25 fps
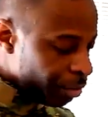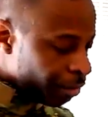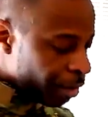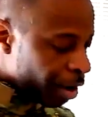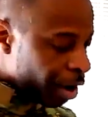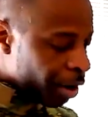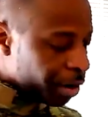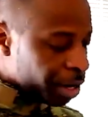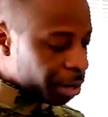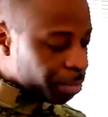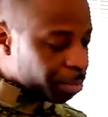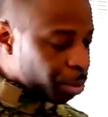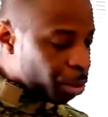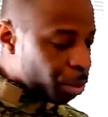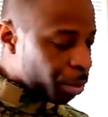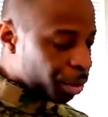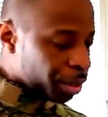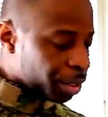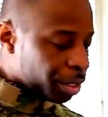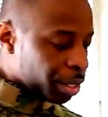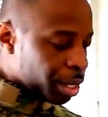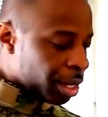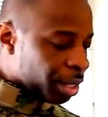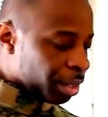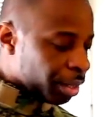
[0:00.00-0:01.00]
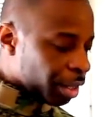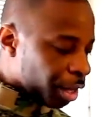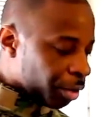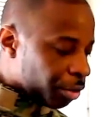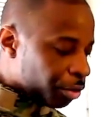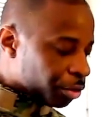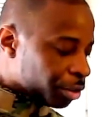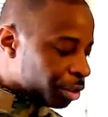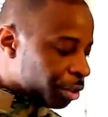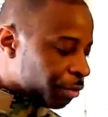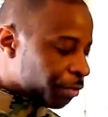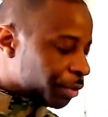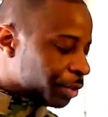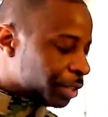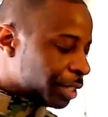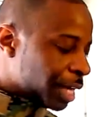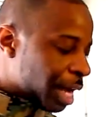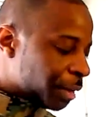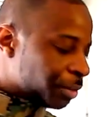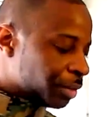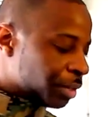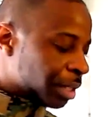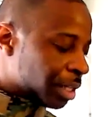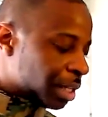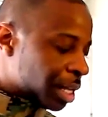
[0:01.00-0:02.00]
Very important. Now there's different
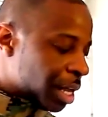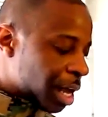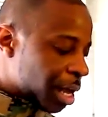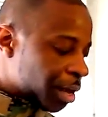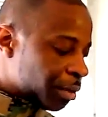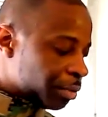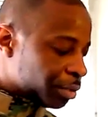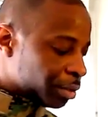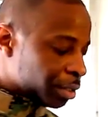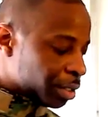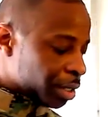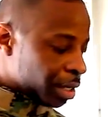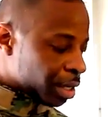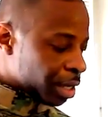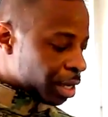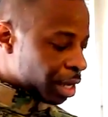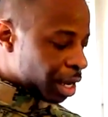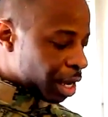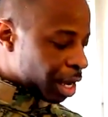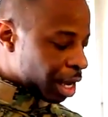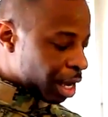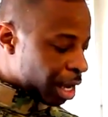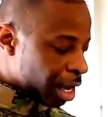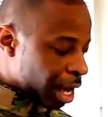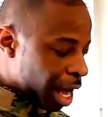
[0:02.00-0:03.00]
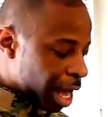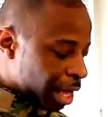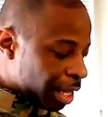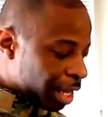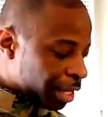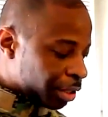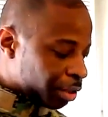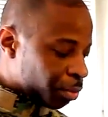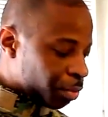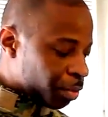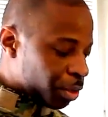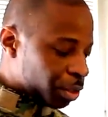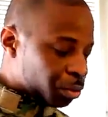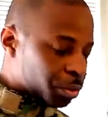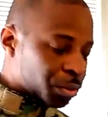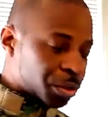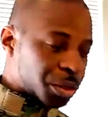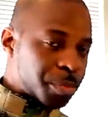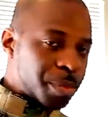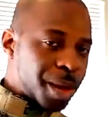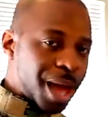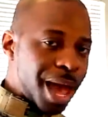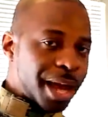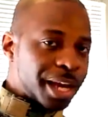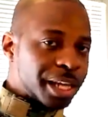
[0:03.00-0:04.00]
types of gloves. I like the ones with
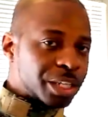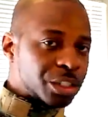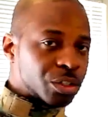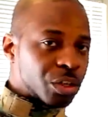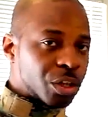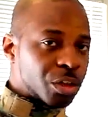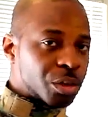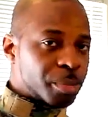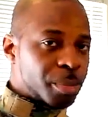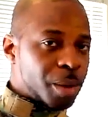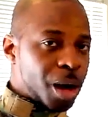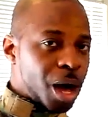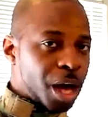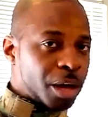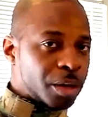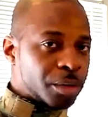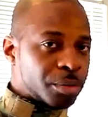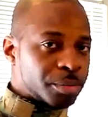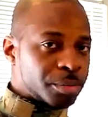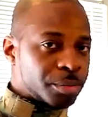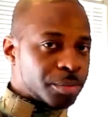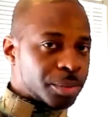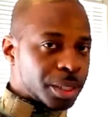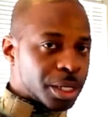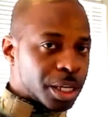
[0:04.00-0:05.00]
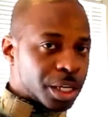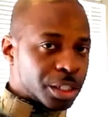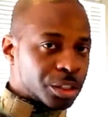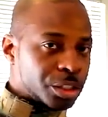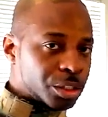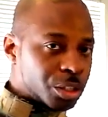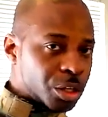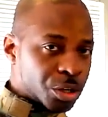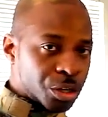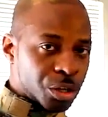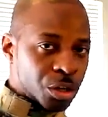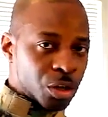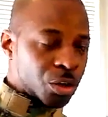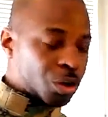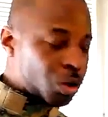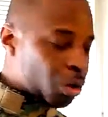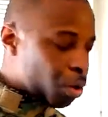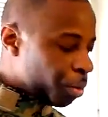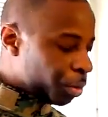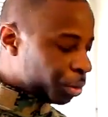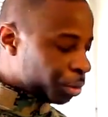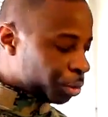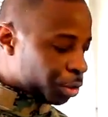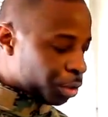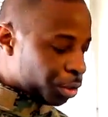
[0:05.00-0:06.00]
the paddings on the bottom because, you know, you don't
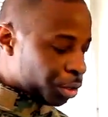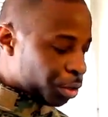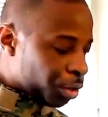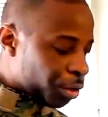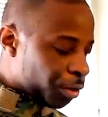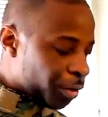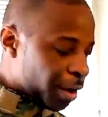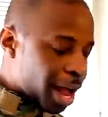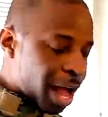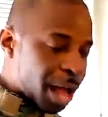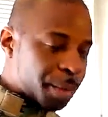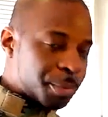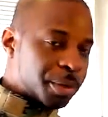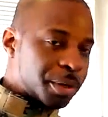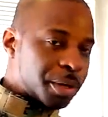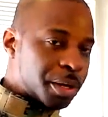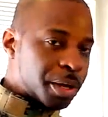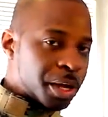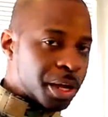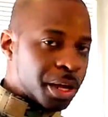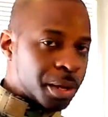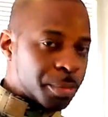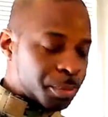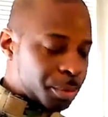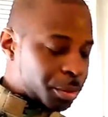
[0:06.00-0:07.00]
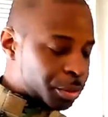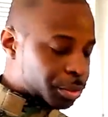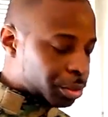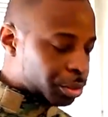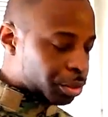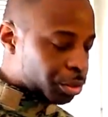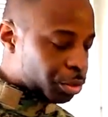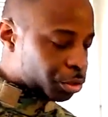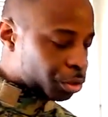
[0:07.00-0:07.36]
know what you're grabbing and pushing.